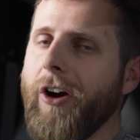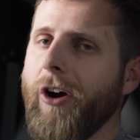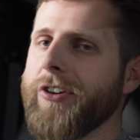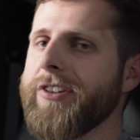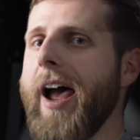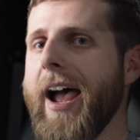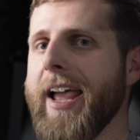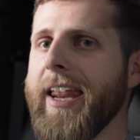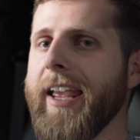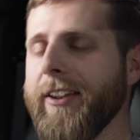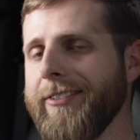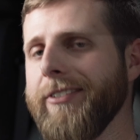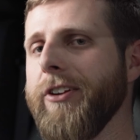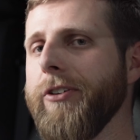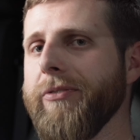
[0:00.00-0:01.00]
are tied
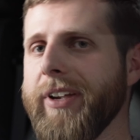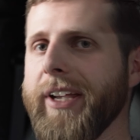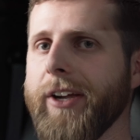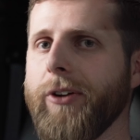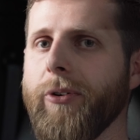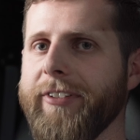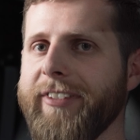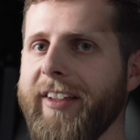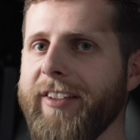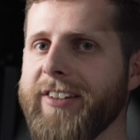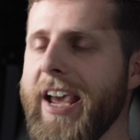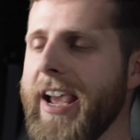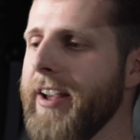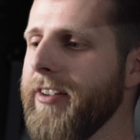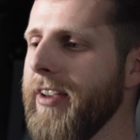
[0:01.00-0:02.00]
into new vehicles these
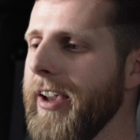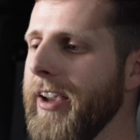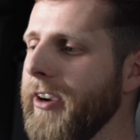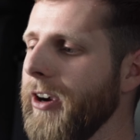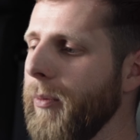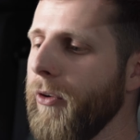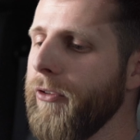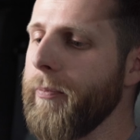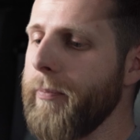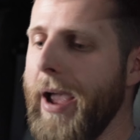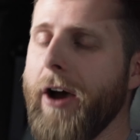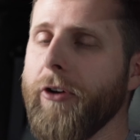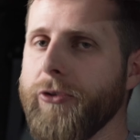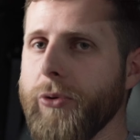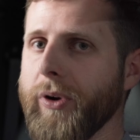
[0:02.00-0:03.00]
days, you're almost
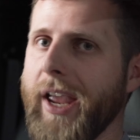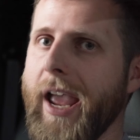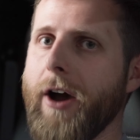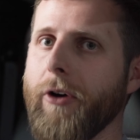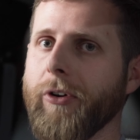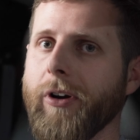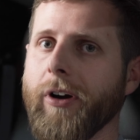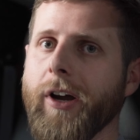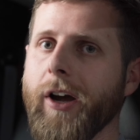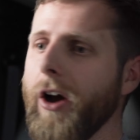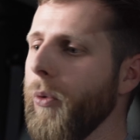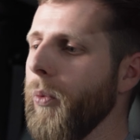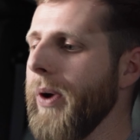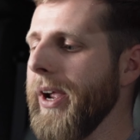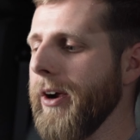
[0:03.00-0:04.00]
bound to encounter
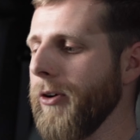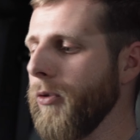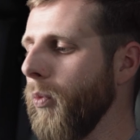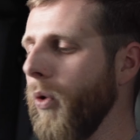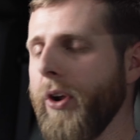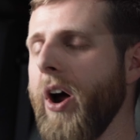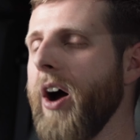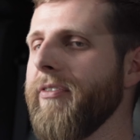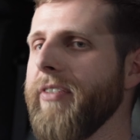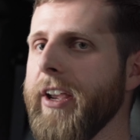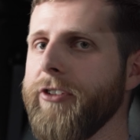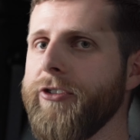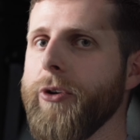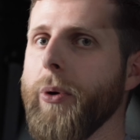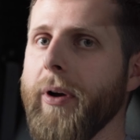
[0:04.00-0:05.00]
a weird one-off
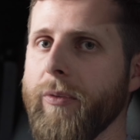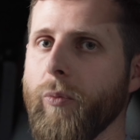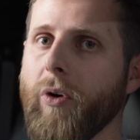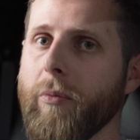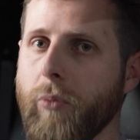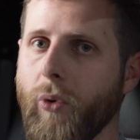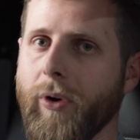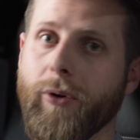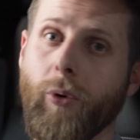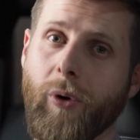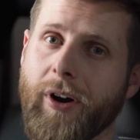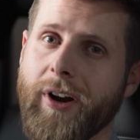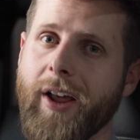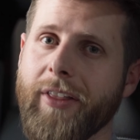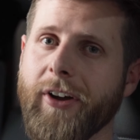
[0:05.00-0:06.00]
issue at one point
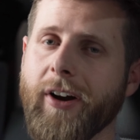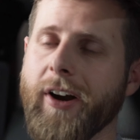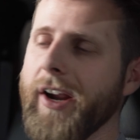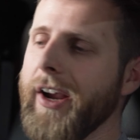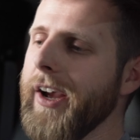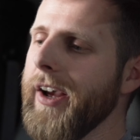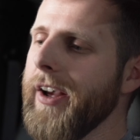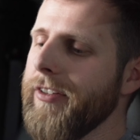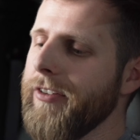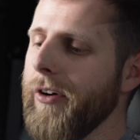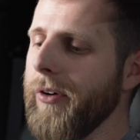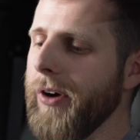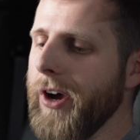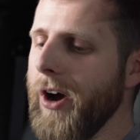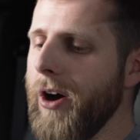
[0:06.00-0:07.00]
or another.
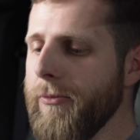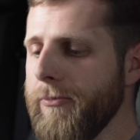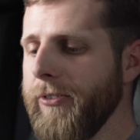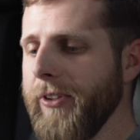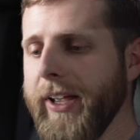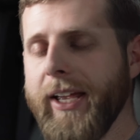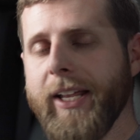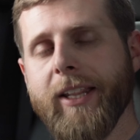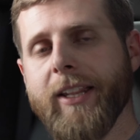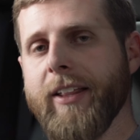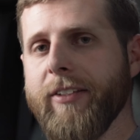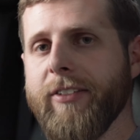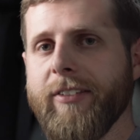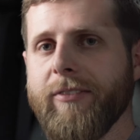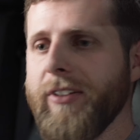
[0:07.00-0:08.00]
So hopefully
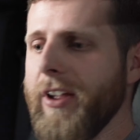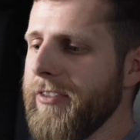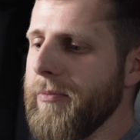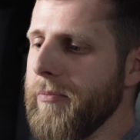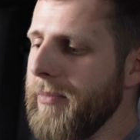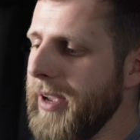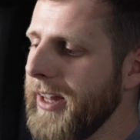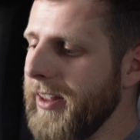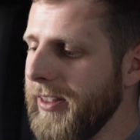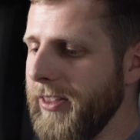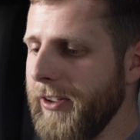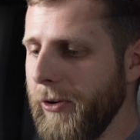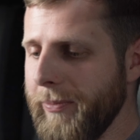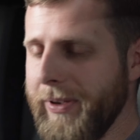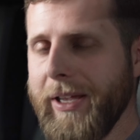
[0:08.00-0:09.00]
this doesn't mean that
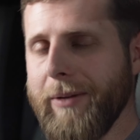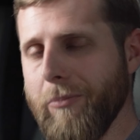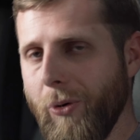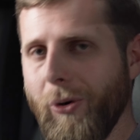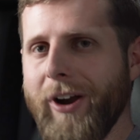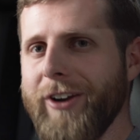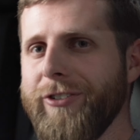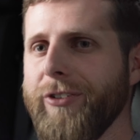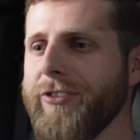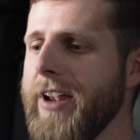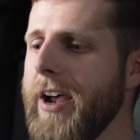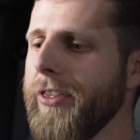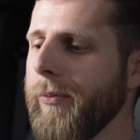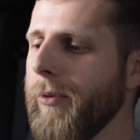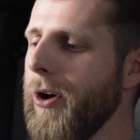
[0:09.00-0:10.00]
there'll be more issues
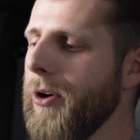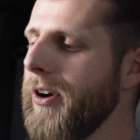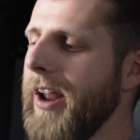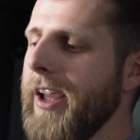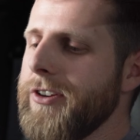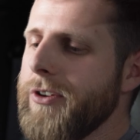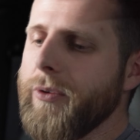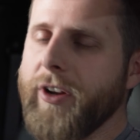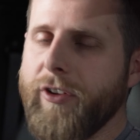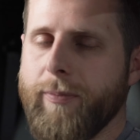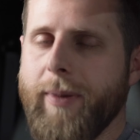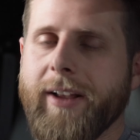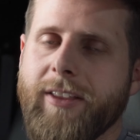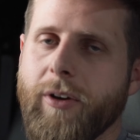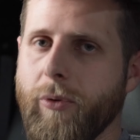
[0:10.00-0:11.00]
down the road, and I don't
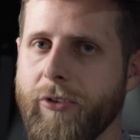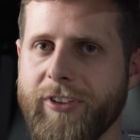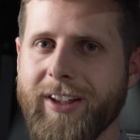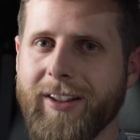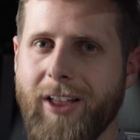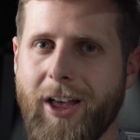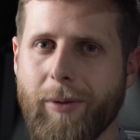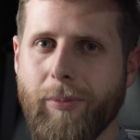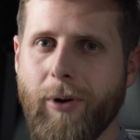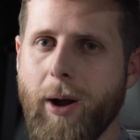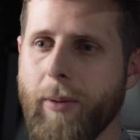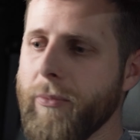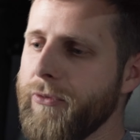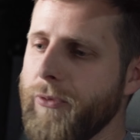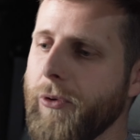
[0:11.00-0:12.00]
expect that we'll see a lot of
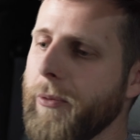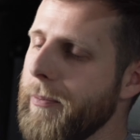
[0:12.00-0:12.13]
problems for